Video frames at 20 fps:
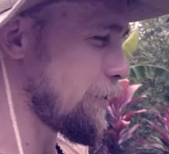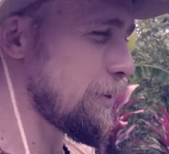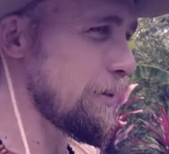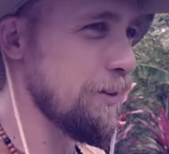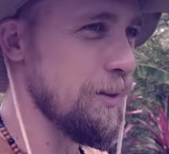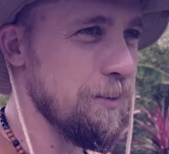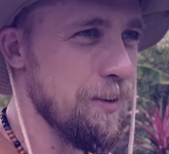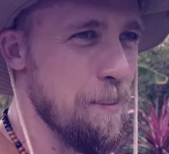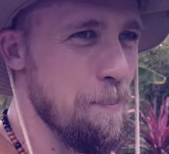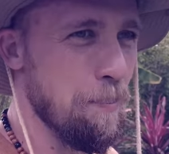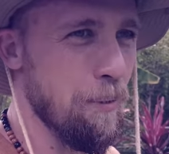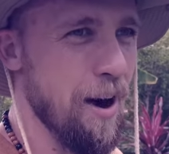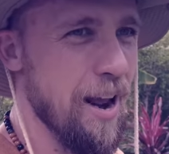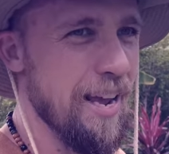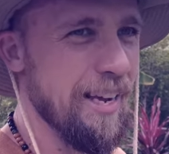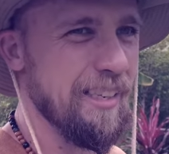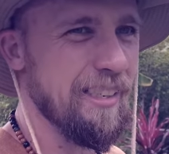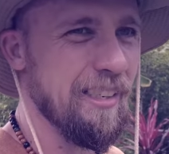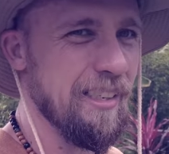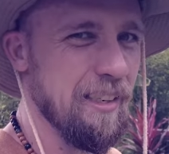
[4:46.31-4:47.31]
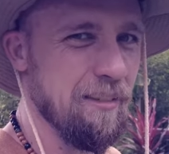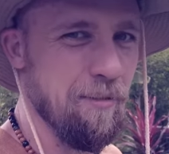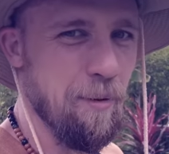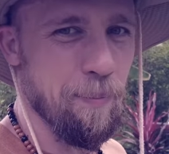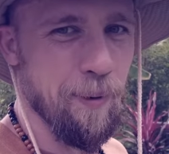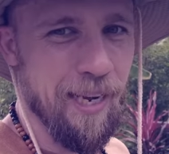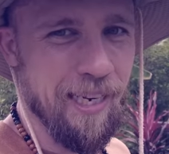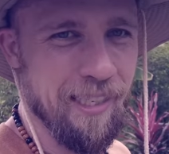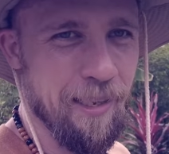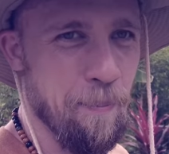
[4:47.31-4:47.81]
because if something breaks, you just
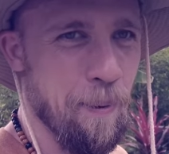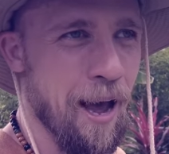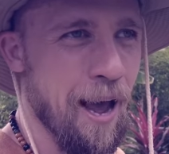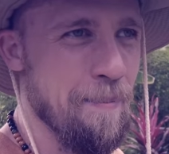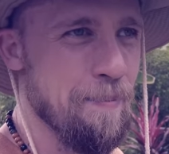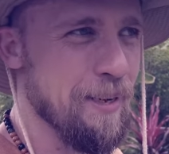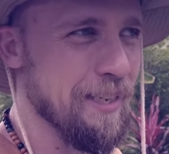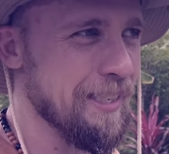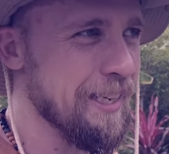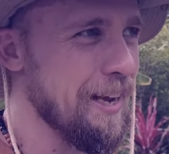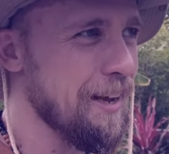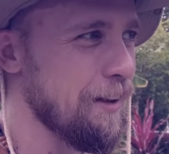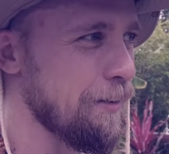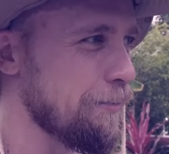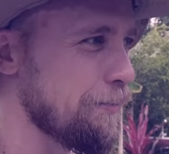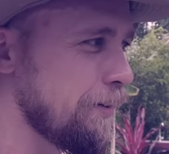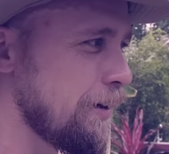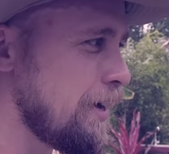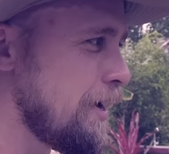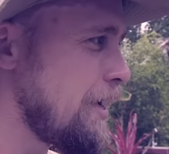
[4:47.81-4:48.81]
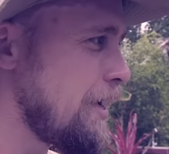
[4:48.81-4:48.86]
replace the pipe yourself.